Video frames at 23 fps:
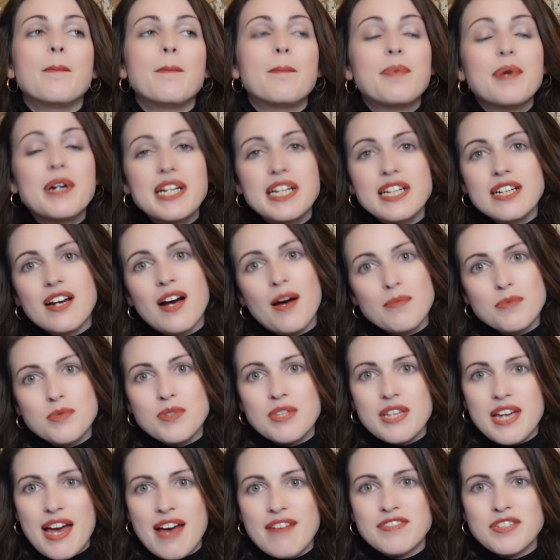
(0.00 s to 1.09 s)
But it comes with
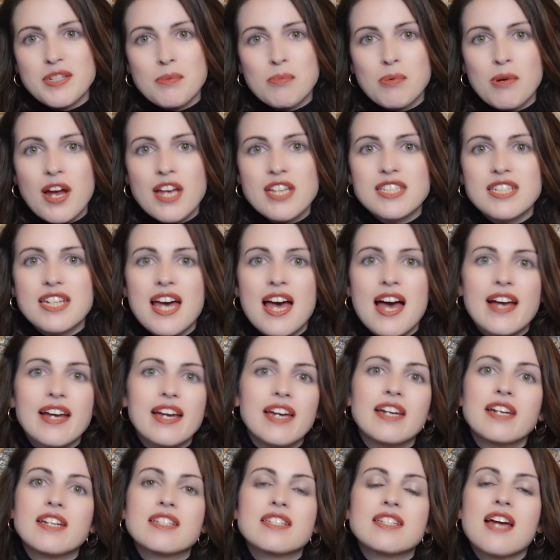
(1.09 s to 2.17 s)
a hefty price tag.
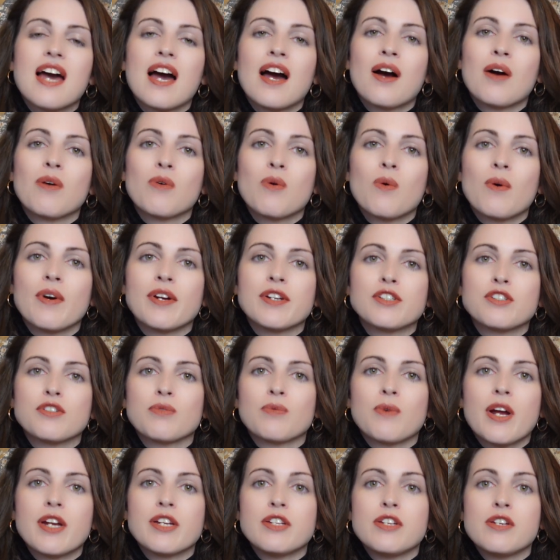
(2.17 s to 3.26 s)
It is now going to
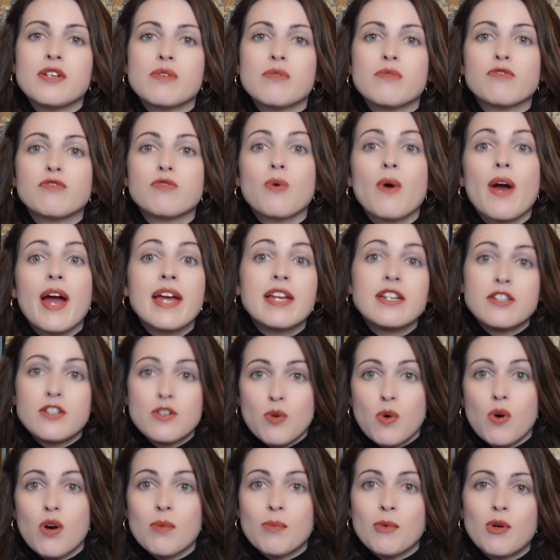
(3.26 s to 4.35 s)
run you for a
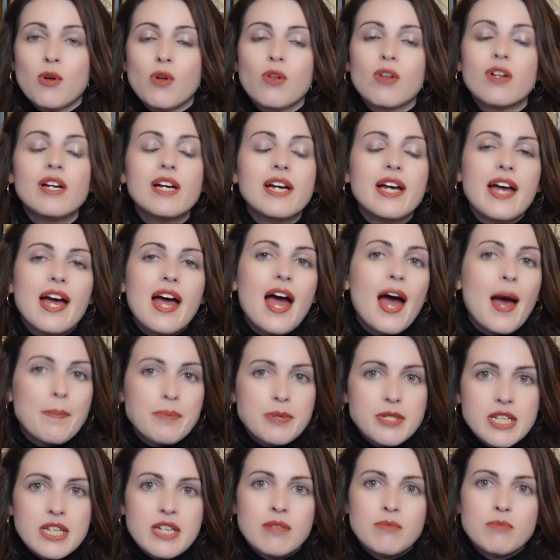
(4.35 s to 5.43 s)
normal
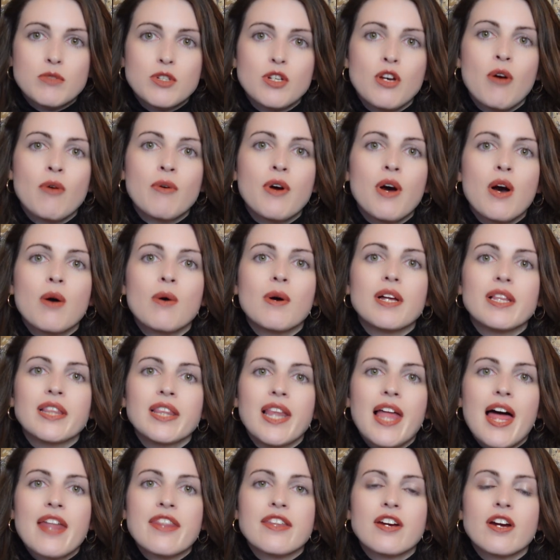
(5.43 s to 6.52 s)
Epsom Togo
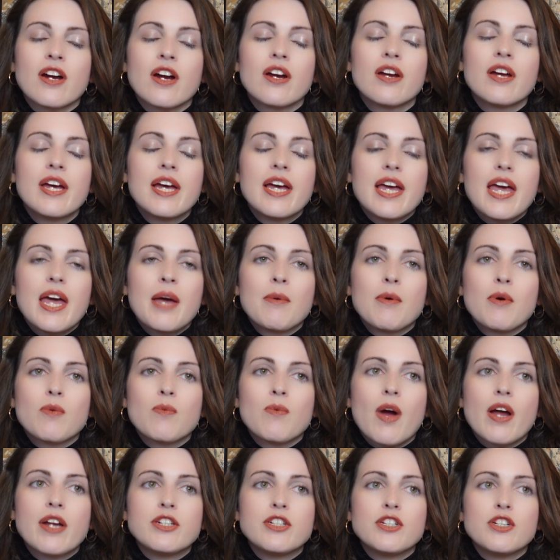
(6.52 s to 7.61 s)
leather. It will
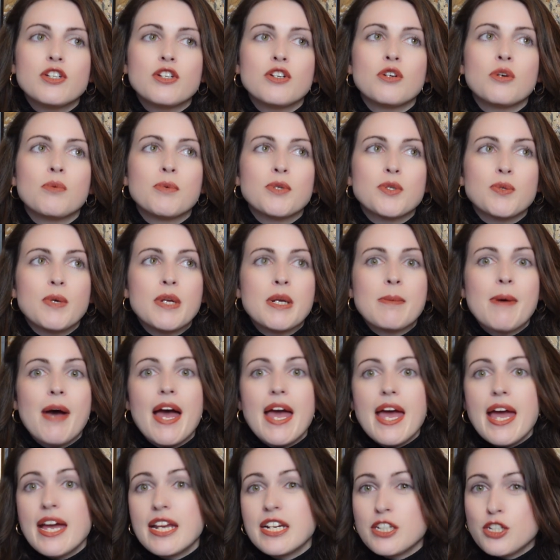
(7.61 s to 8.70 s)
run you between
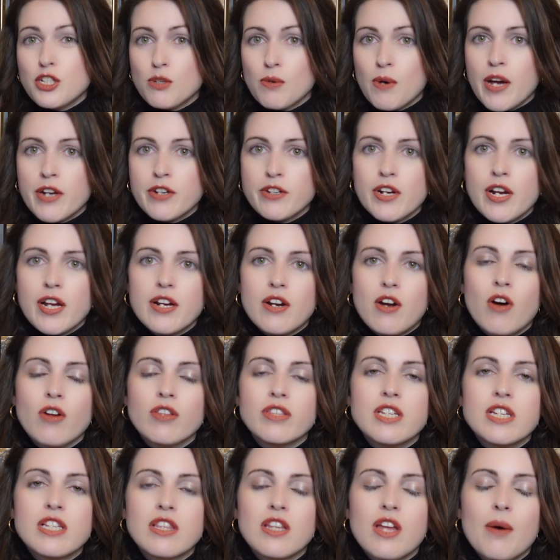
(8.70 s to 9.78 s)
about $8,200 on
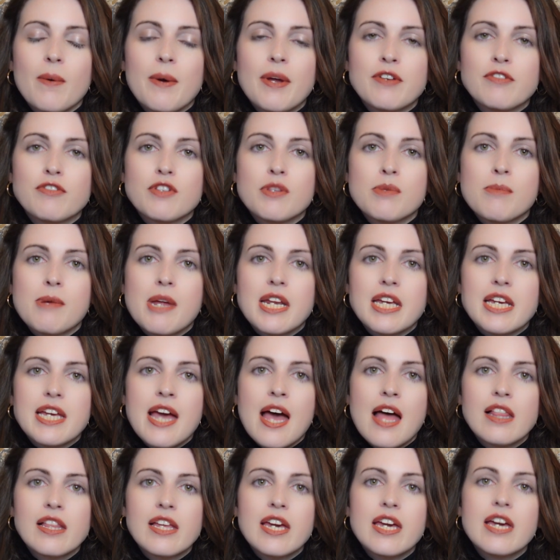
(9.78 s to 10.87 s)
the low end for the Mini
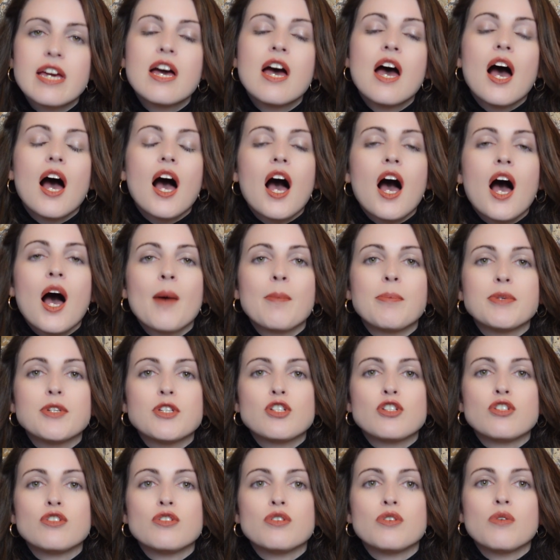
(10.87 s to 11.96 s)
Kelly, up
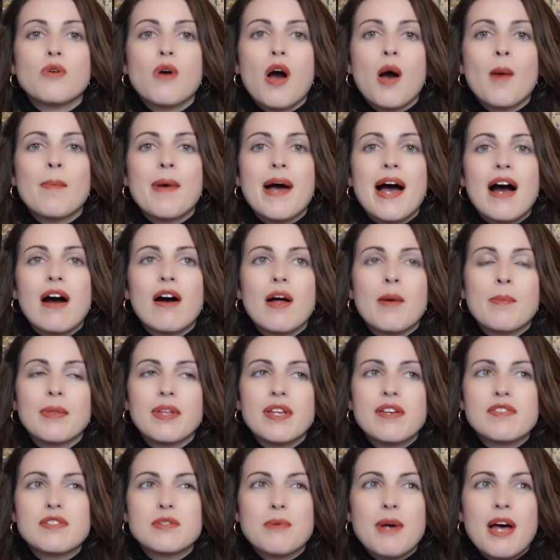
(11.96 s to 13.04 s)
to about, I
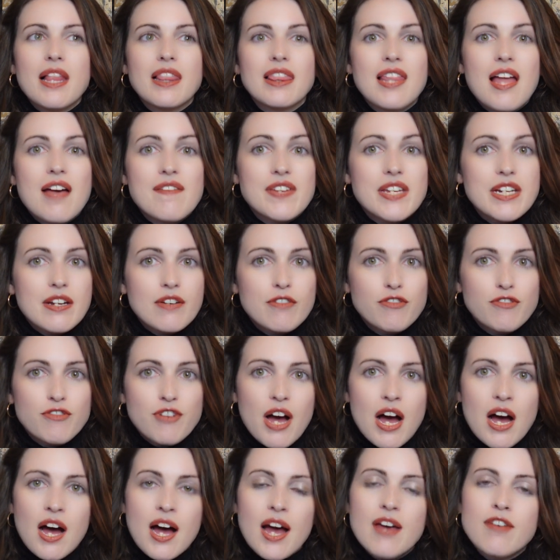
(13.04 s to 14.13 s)
believe it's about
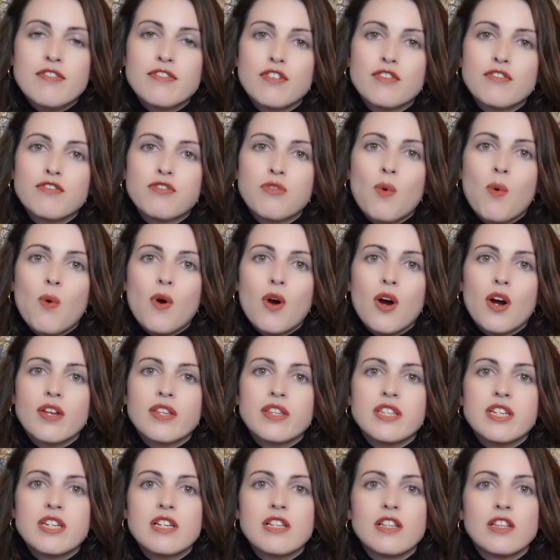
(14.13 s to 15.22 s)
$11,500 for
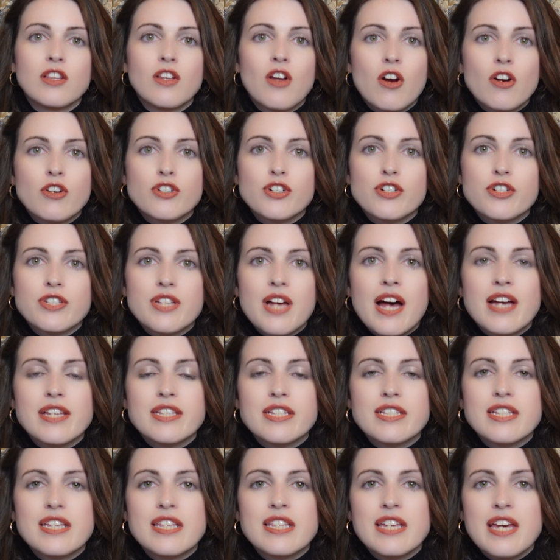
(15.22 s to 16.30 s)
the larger
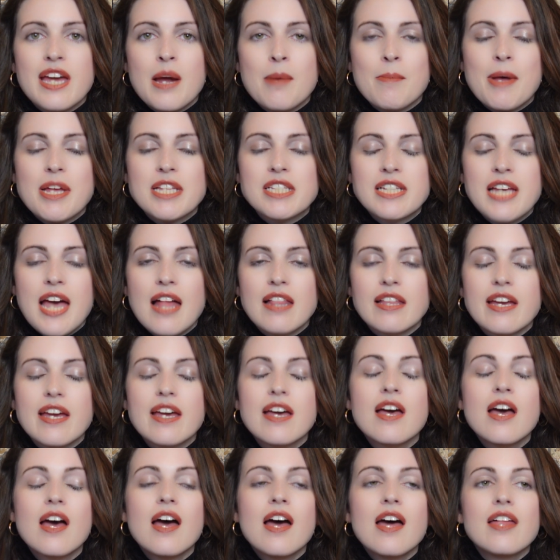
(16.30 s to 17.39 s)
sizes in the Hermes Kelly.
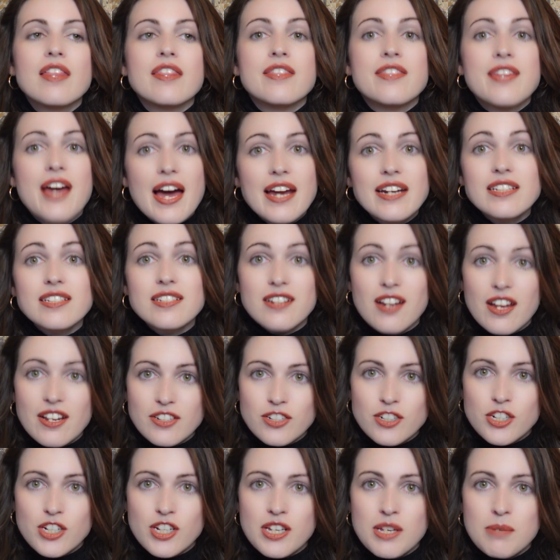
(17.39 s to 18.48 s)
That is not
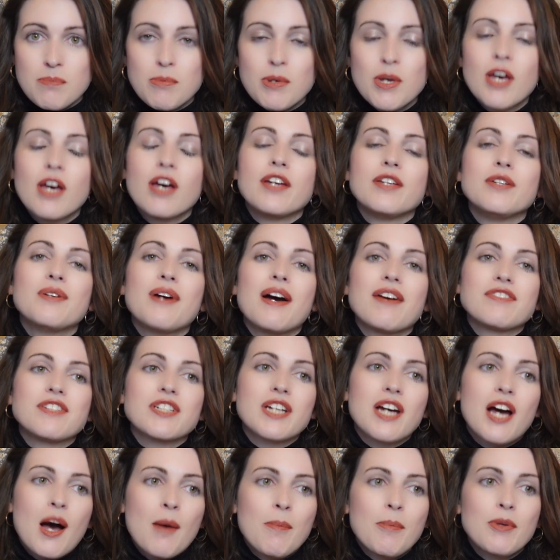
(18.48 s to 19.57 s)
cheap. You have to
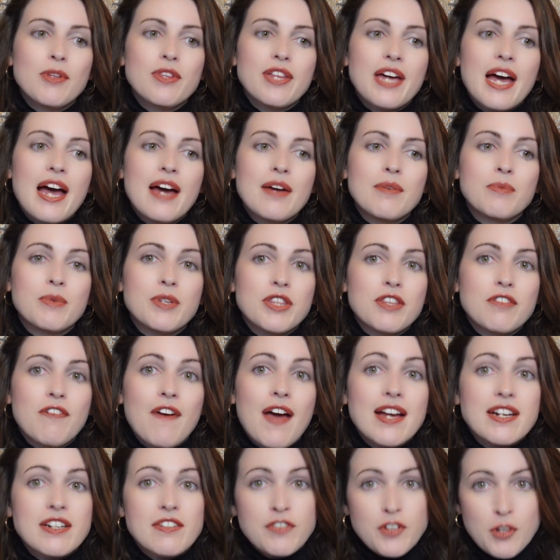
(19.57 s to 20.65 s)
couple that with the
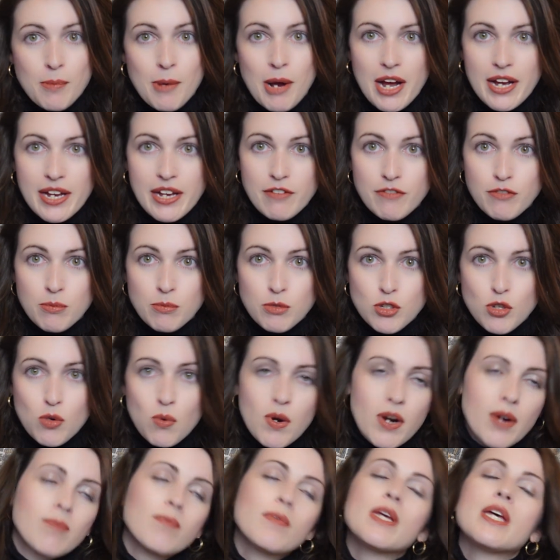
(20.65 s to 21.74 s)
fact, if you're buying it from
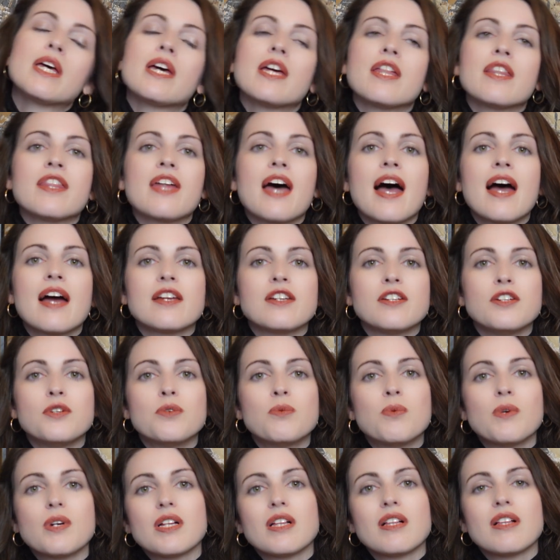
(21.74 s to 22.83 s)
store, that you
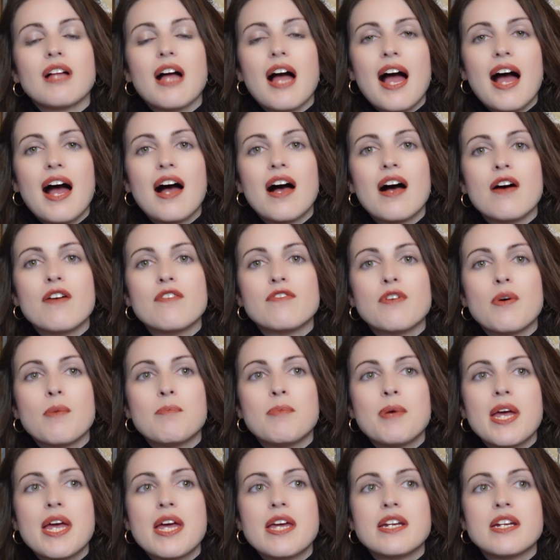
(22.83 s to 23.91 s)
will have
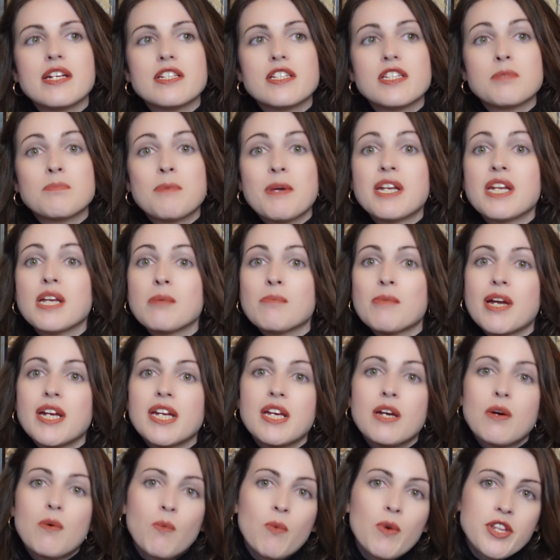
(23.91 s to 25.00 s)
been spending
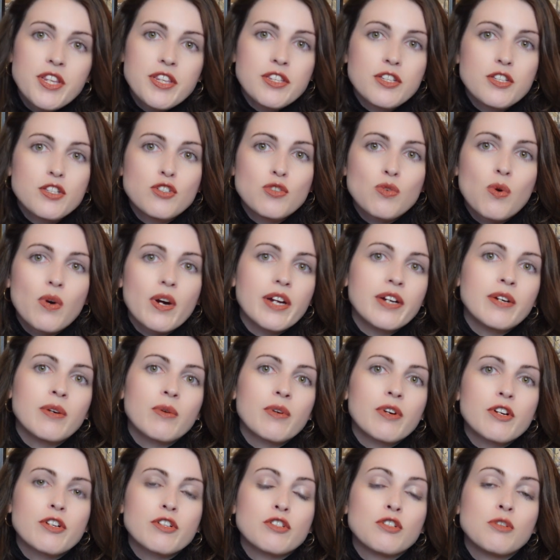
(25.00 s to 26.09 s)
money with the store in
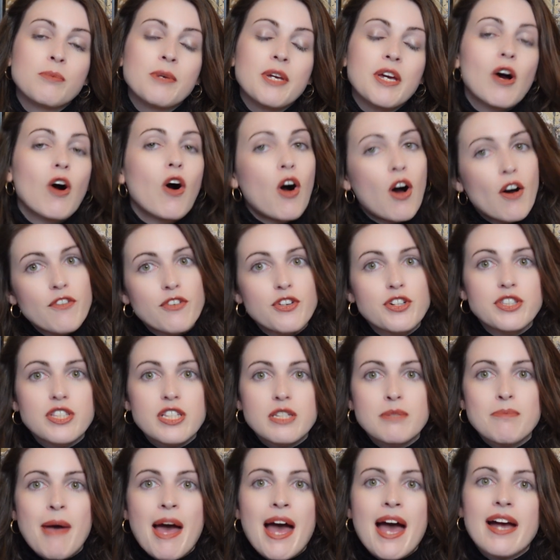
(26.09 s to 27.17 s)
order to be offered
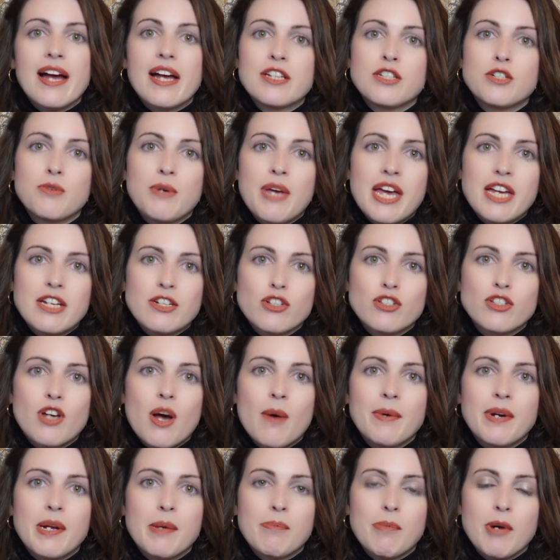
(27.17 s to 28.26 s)
this bag, as you can't just go
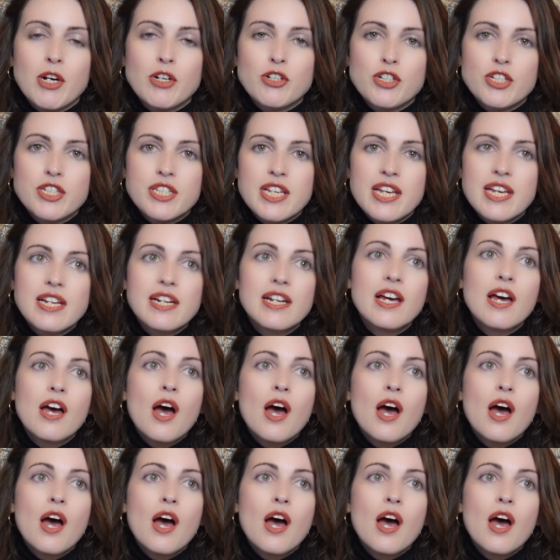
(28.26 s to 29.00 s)
in and purchase it.